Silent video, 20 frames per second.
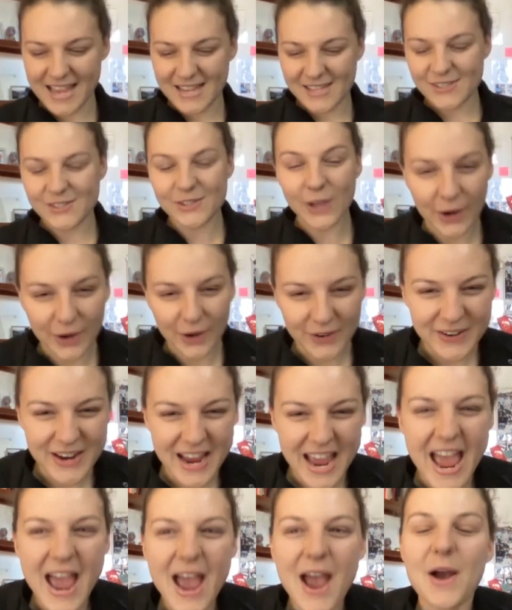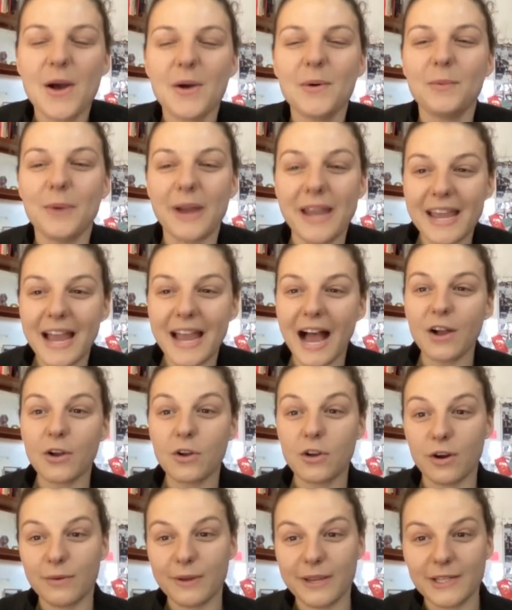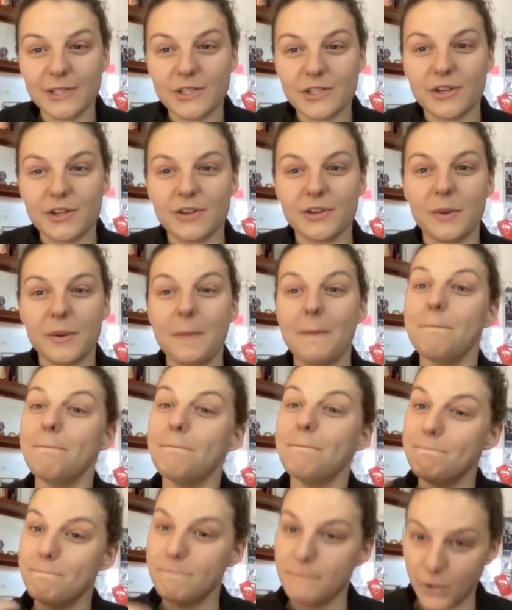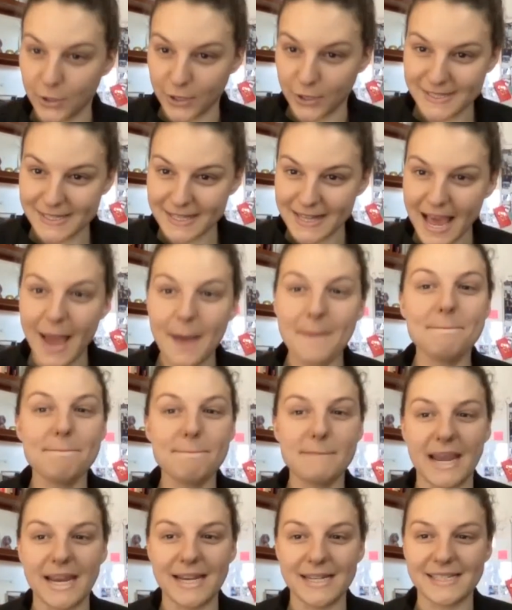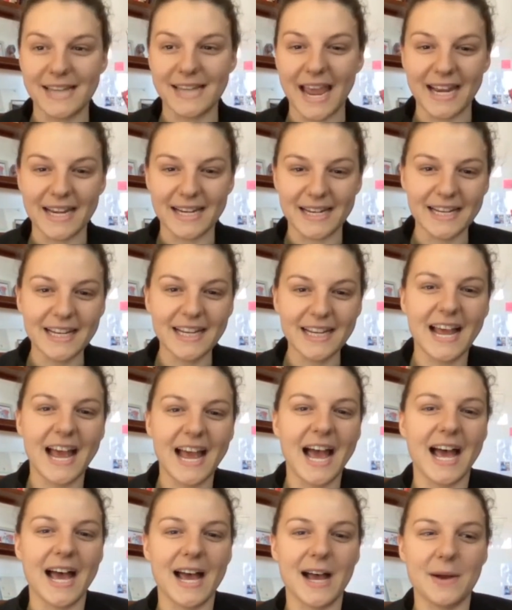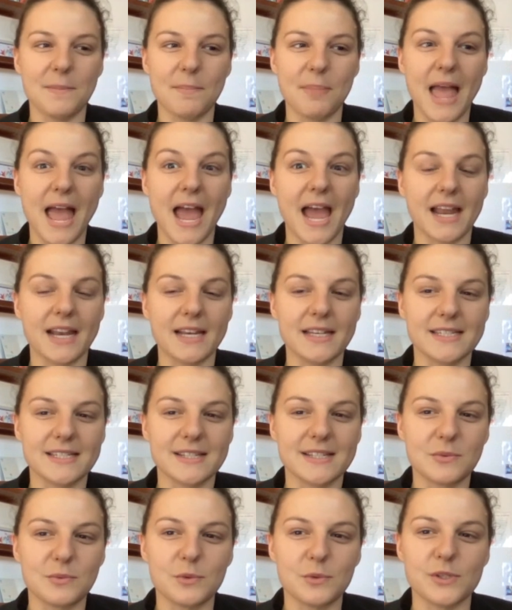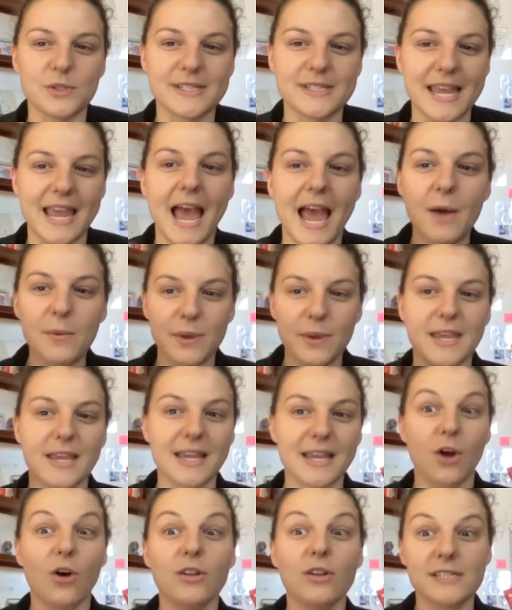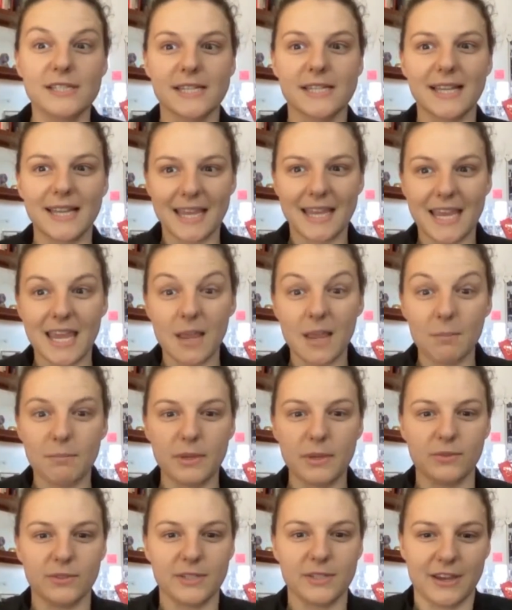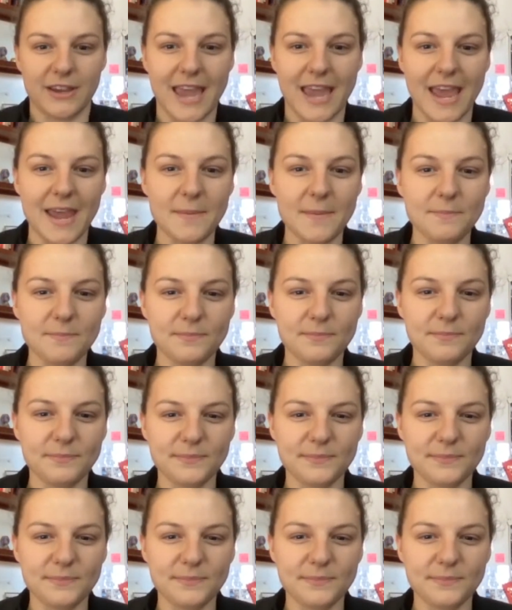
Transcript: So we are going to monitor that, maintain it, and we'll see how we can constantly keep building, okay?